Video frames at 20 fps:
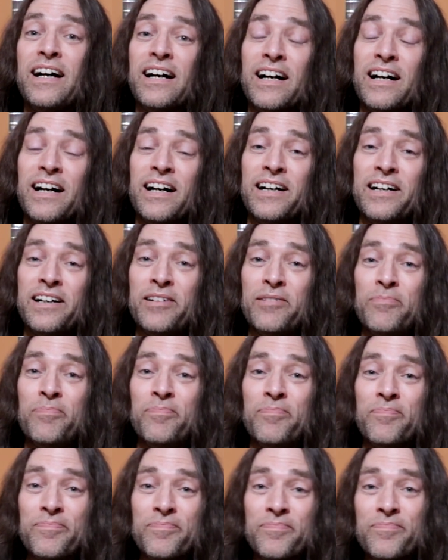
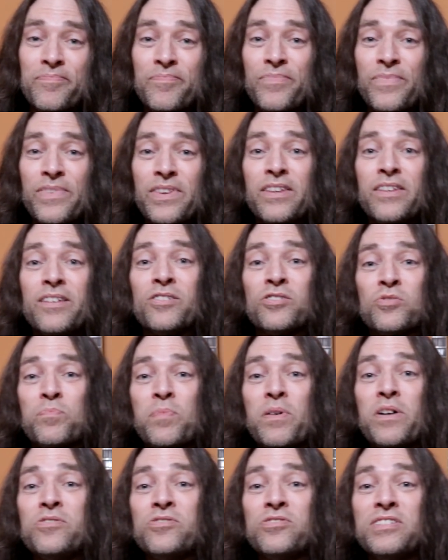they're
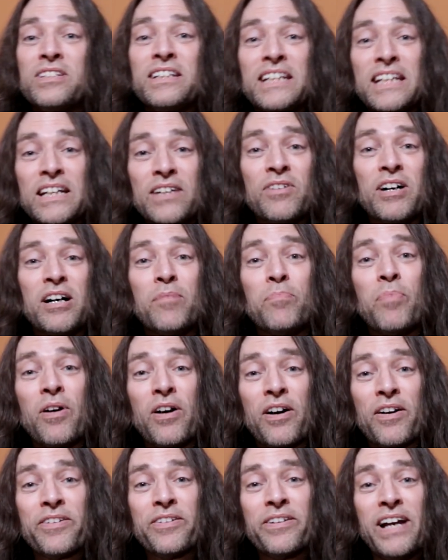supposed to give up
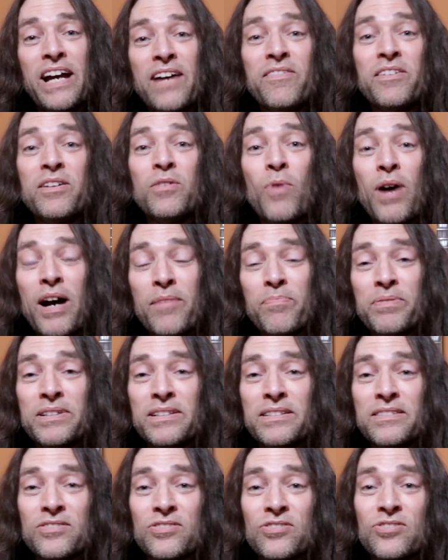all their heavy
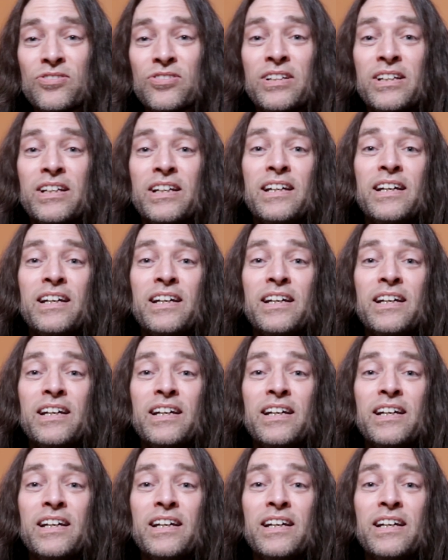weapons.